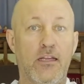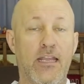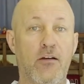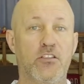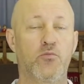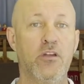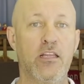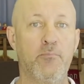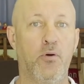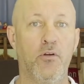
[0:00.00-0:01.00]
Now, it's really
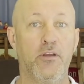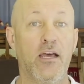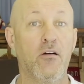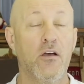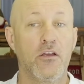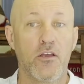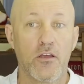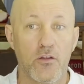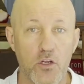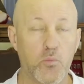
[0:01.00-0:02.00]
important. Now, you